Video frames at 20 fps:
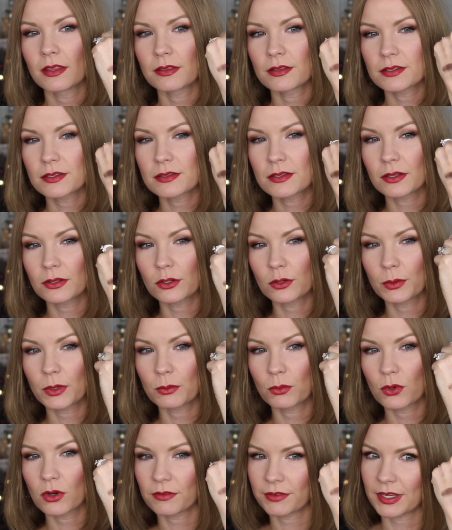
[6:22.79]
this is a little
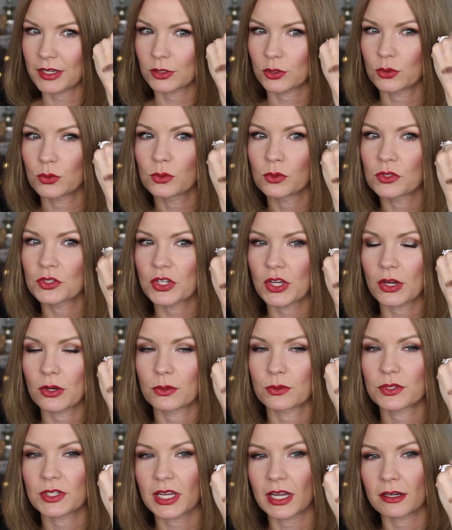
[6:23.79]
bit more of that cool
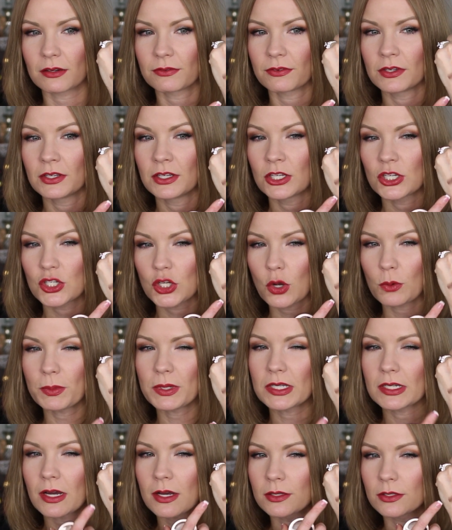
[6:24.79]
toned kind of
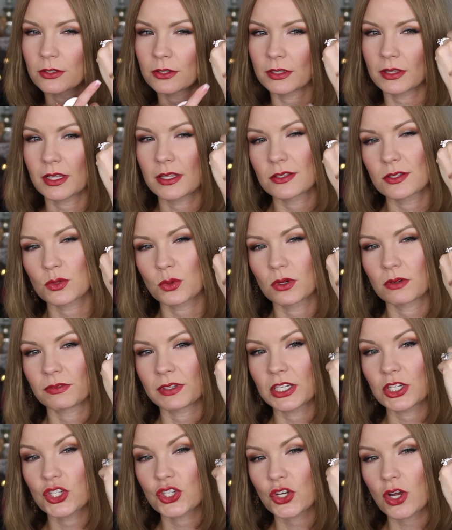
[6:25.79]
taupey color and then sort of
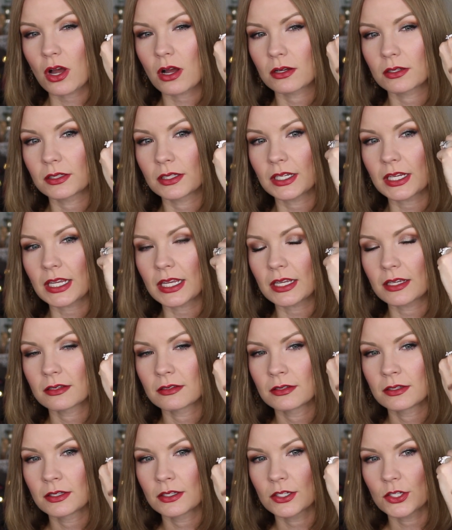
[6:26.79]
like chocolatey
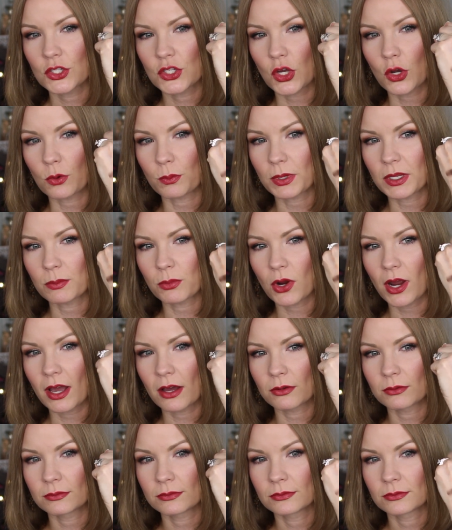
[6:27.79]
taupey
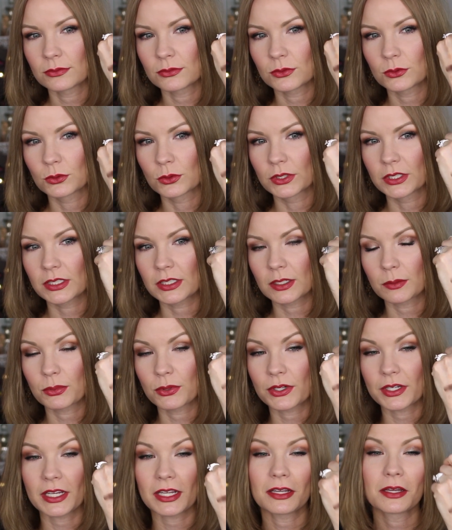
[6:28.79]
brown. Really
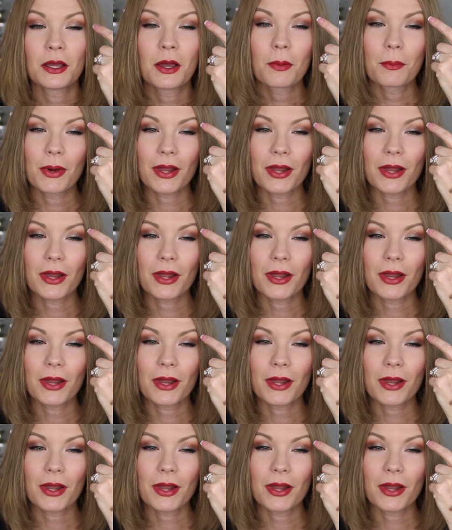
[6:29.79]
pretty.